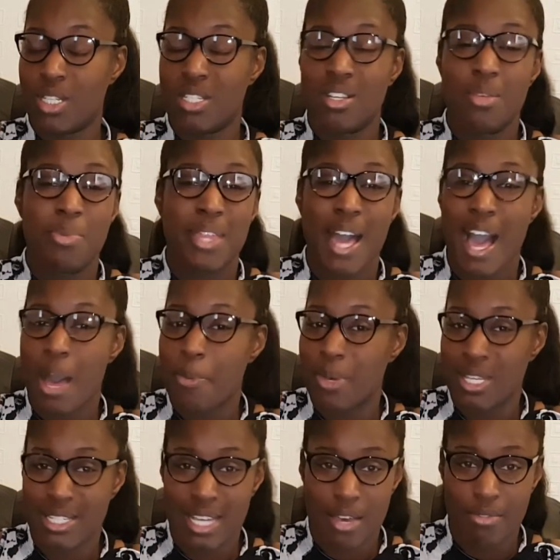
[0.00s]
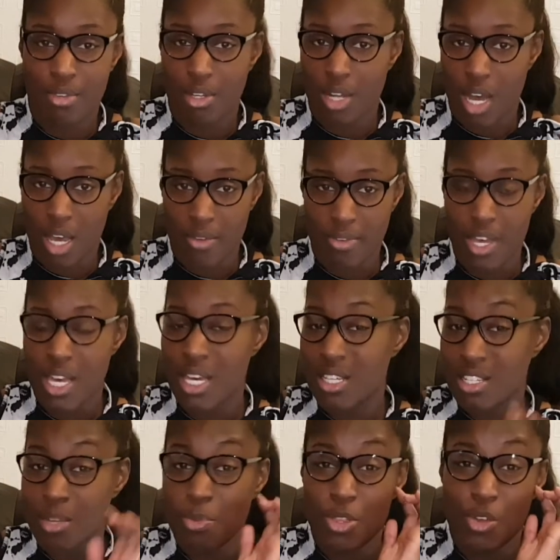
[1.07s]
gonna be the happiest day of your life.
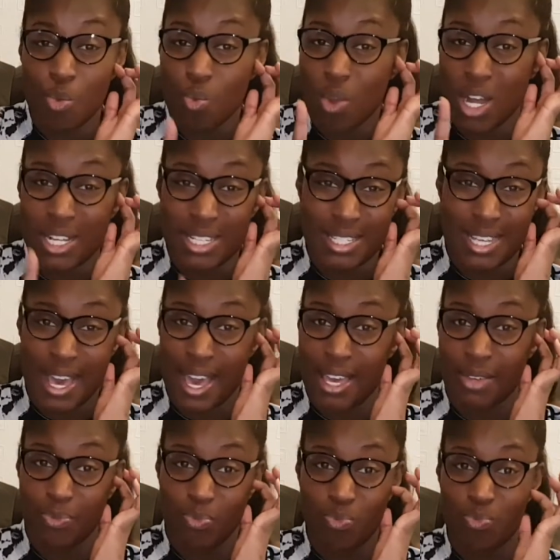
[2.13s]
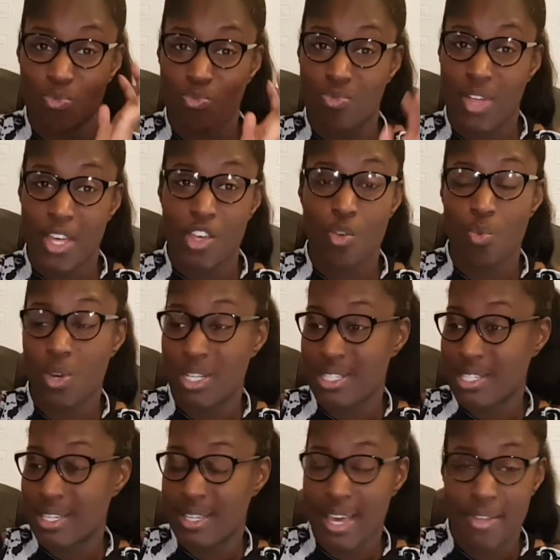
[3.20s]
It's gonna be the one day that you want
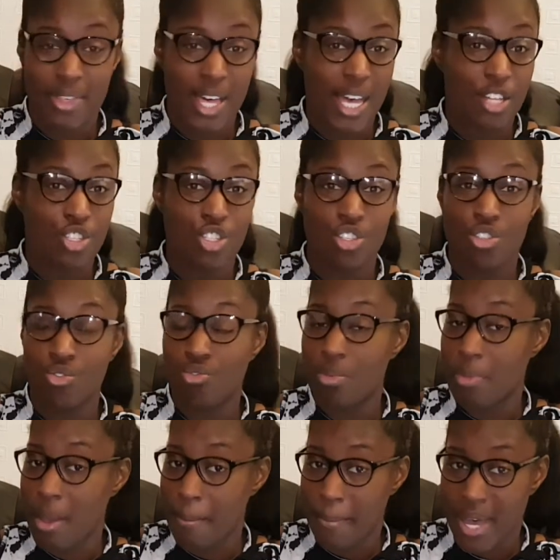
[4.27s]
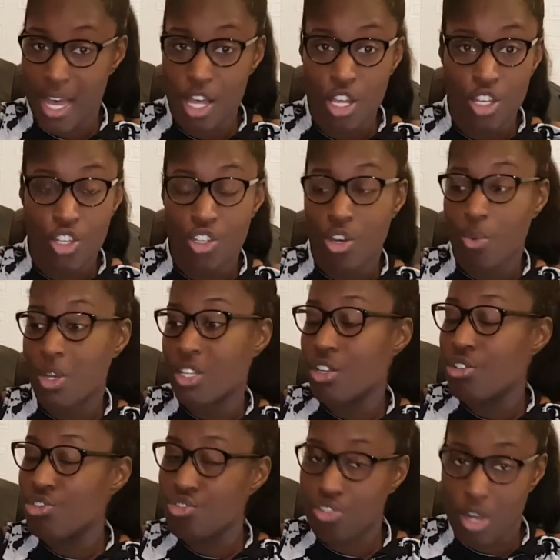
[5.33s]
together and to remember. You don't want
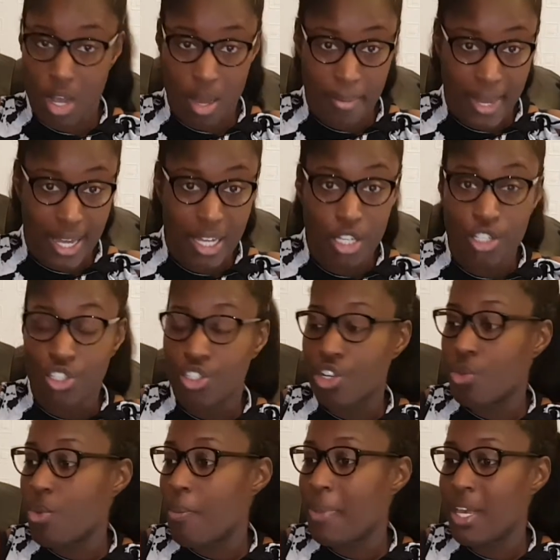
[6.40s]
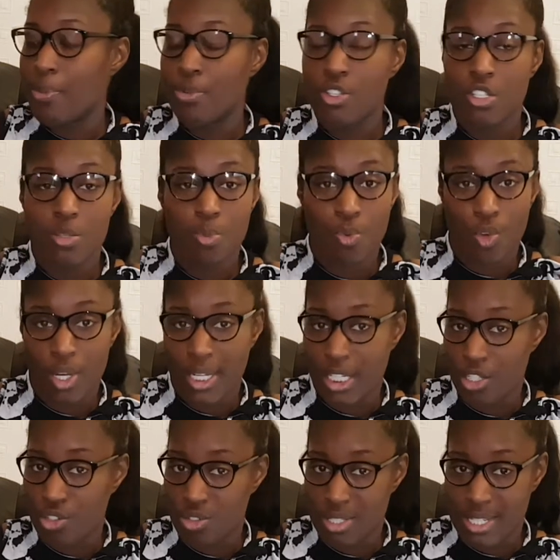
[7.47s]
no drama. You don't want people
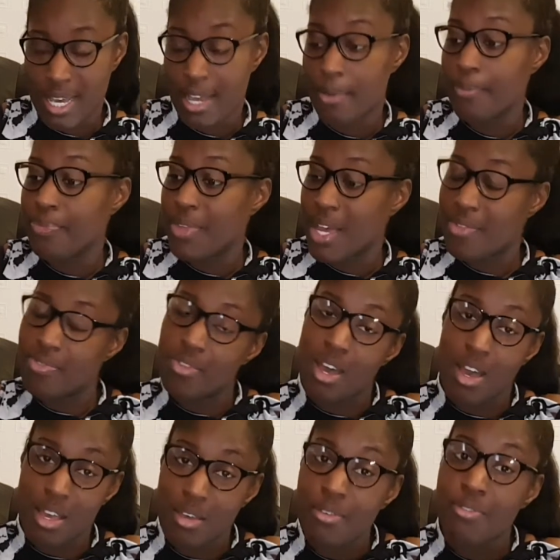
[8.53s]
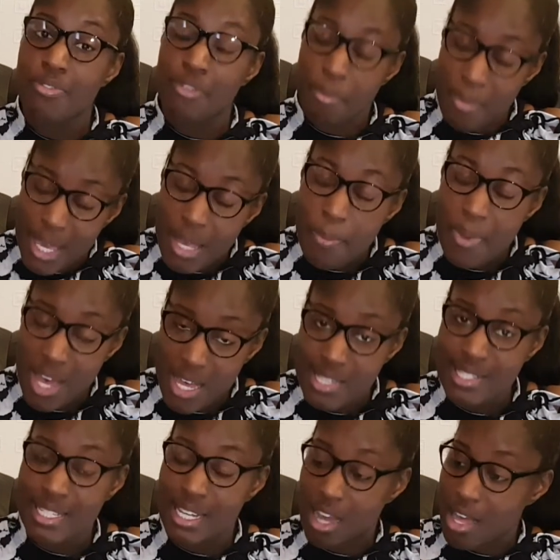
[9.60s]
spoiling your day. And for me
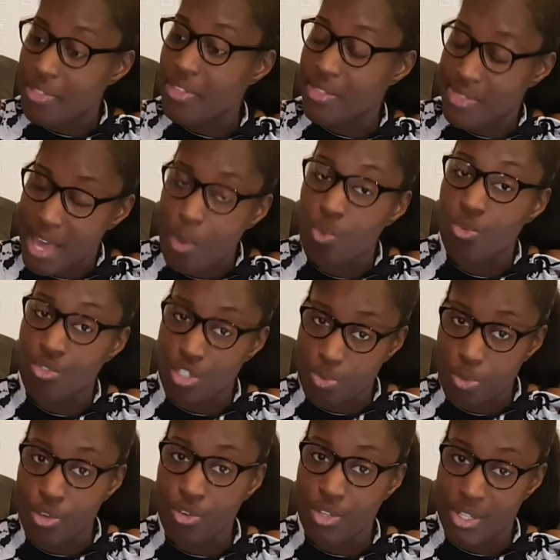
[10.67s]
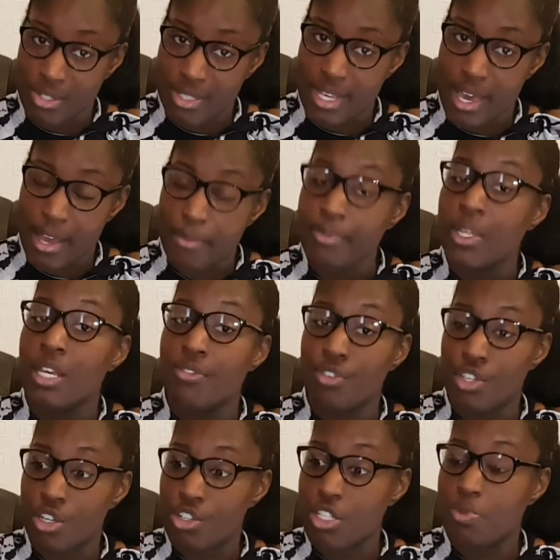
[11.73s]
personally, I think that will spoil your day if
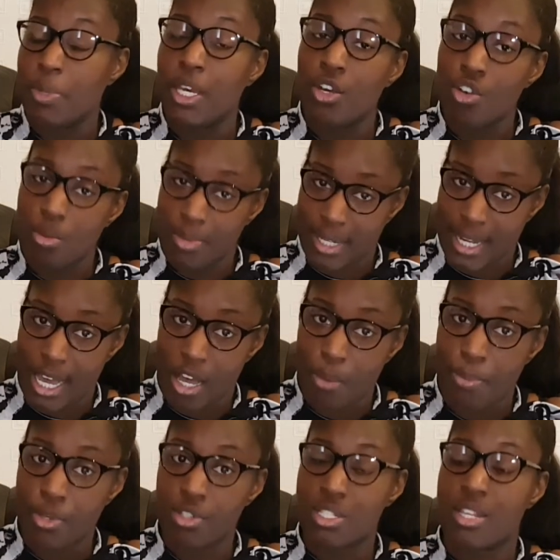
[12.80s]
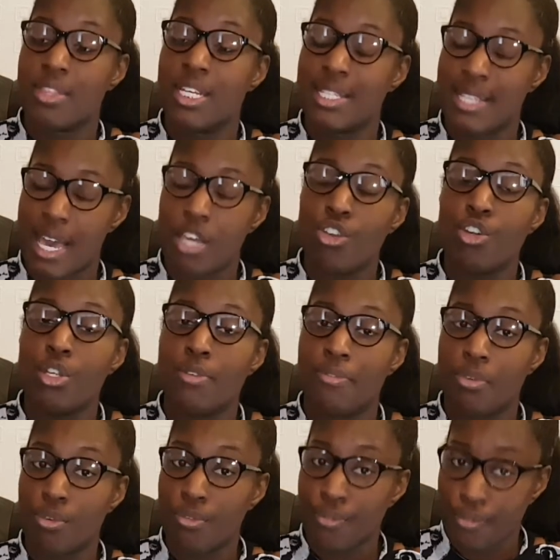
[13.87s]
you don't speak up now, because on the day you're gonna
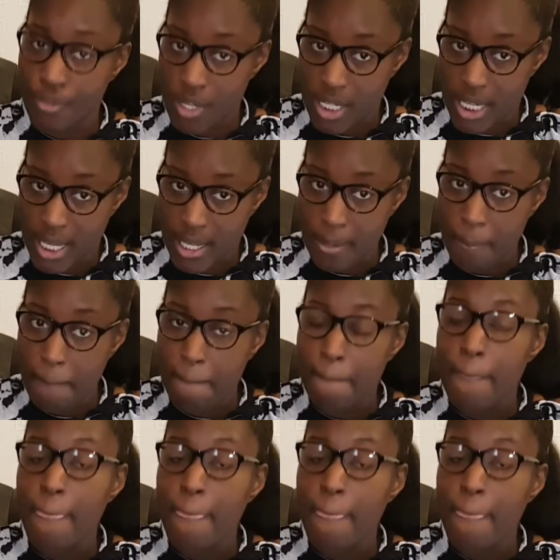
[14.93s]
feel funny